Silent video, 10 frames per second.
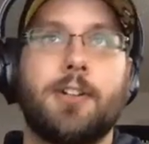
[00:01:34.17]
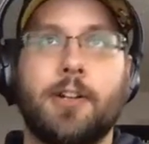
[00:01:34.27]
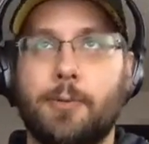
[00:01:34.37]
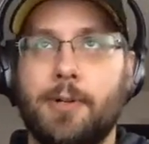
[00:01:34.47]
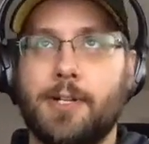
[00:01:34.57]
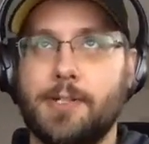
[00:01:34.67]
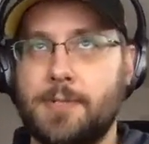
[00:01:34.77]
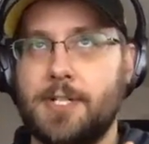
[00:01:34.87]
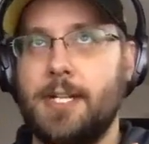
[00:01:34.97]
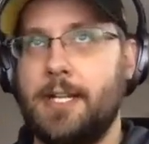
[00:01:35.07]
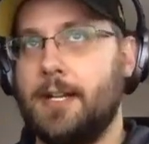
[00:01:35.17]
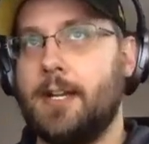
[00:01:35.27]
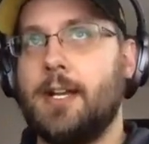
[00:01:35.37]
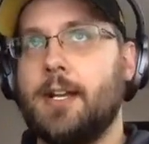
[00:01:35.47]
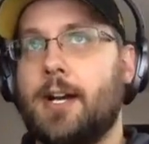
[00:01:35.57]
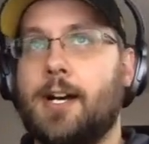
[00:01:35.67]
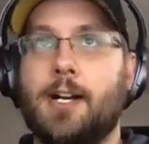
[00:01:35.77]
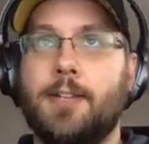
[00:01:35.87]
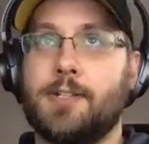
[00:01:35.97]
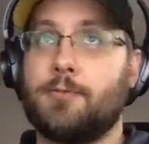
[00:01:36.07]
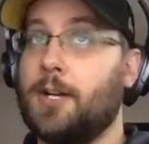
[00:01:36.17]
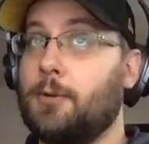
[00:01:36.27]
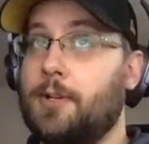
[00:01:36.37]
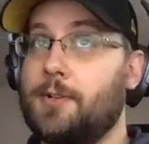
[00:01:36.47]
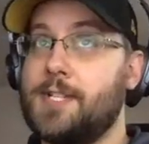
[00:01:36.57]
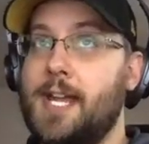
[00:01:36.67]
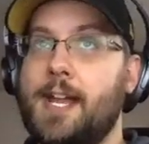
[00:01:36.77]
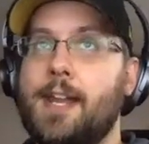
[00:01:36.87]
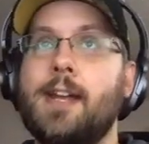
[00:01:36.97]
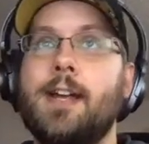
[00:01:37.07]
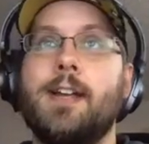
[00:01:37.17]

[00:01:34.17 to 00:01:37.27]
on a Windows machine that's running Windows 10,